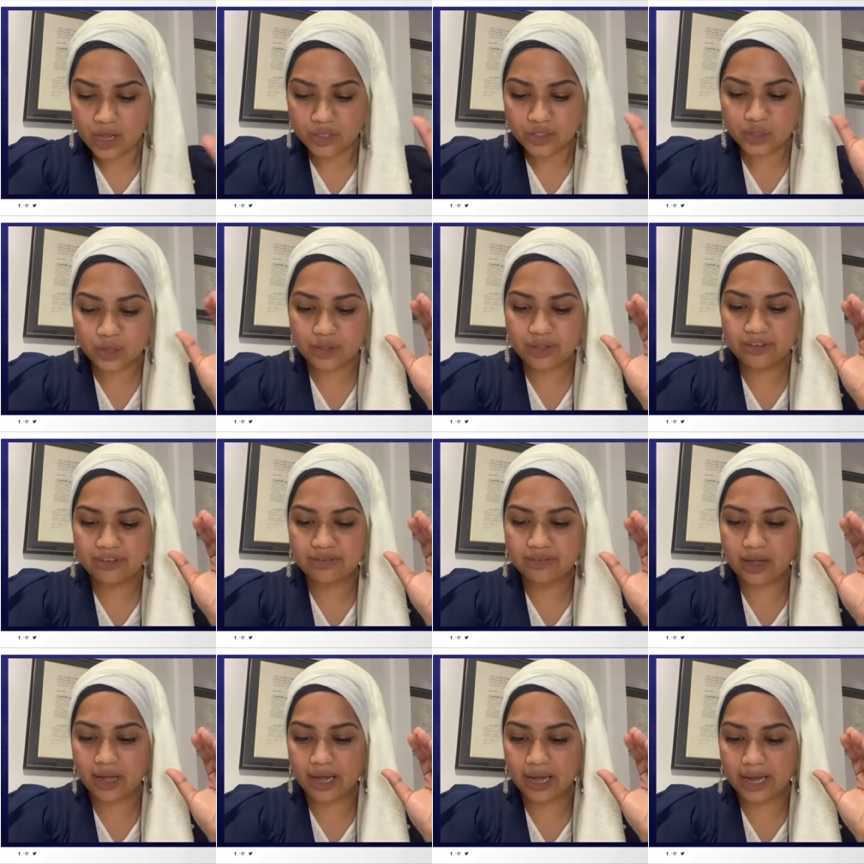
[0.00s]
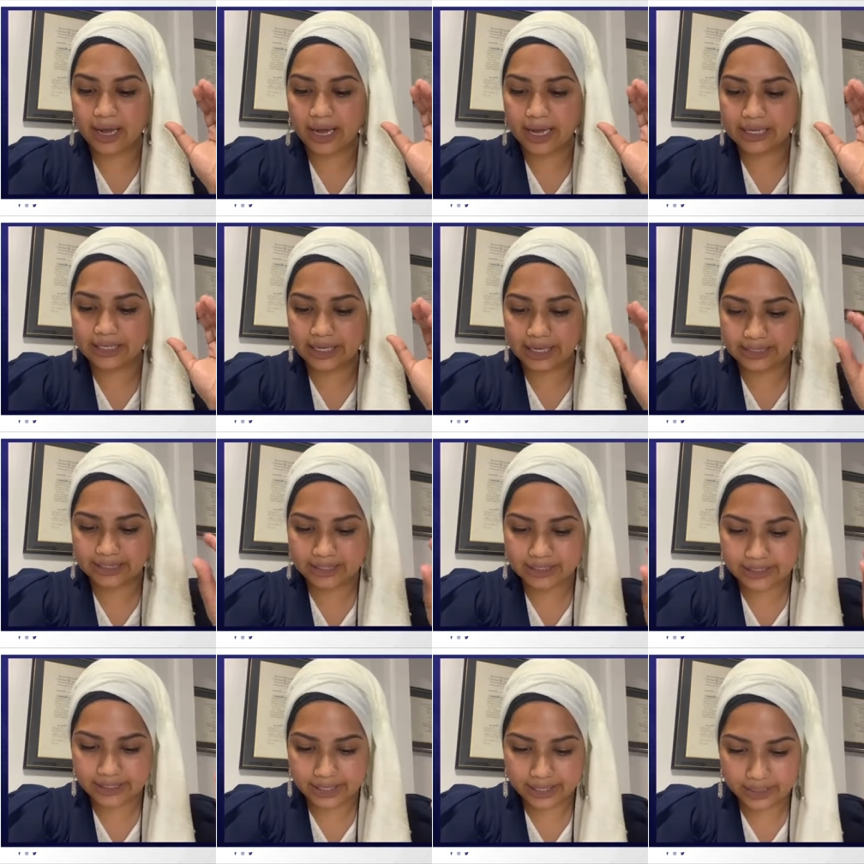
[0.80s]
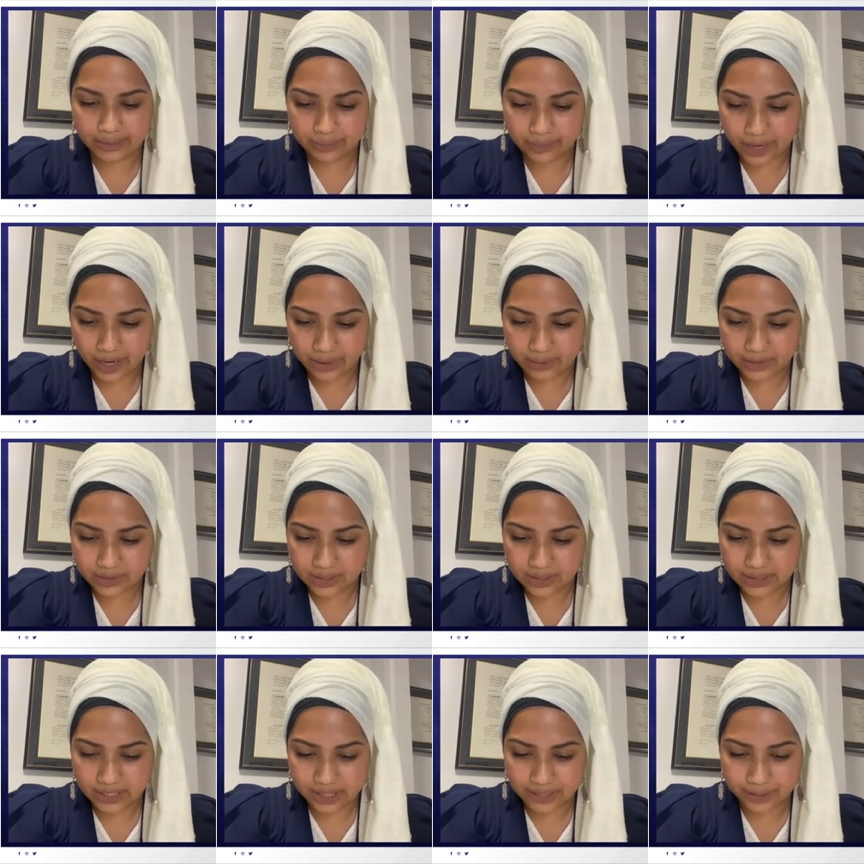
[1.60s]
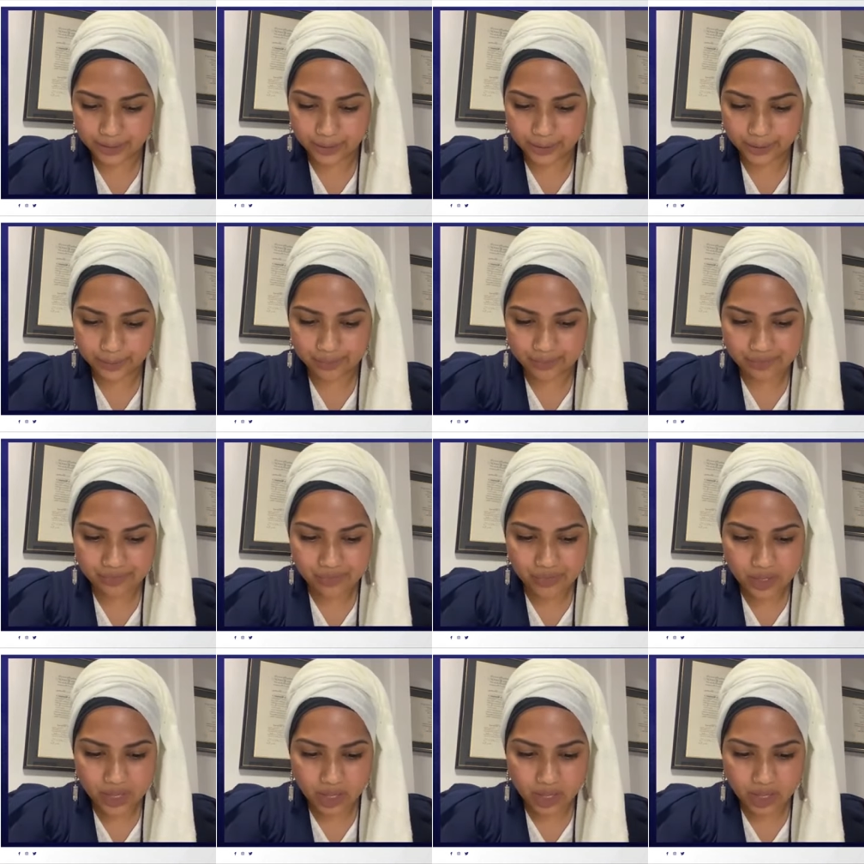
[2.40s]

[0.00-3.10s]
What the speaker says: So let's see what I want to tell you.